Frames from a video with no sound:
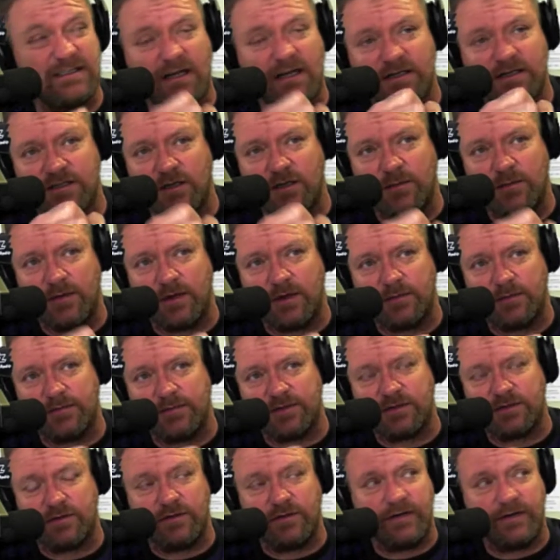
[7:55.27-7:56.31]
It's like Joburg and
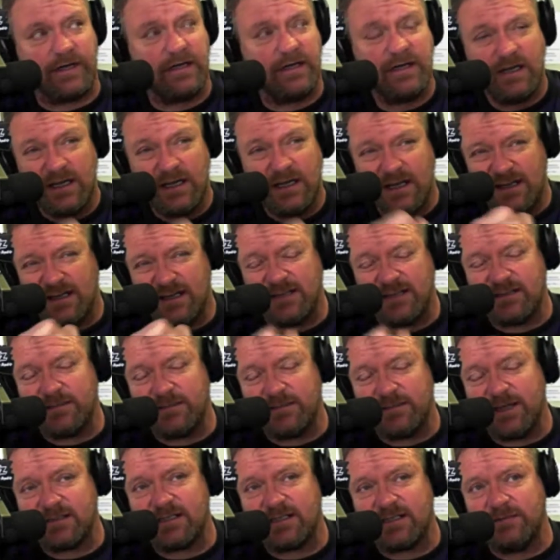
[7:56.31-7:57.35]
Pretoria. There's
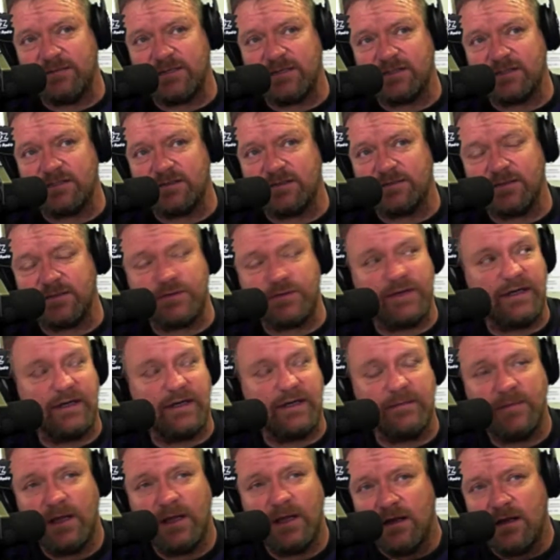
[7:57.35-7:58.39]
about the same distance
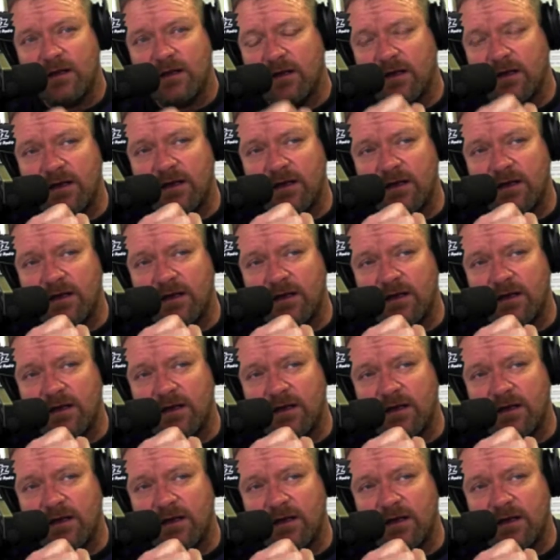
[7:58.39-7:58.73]
between them.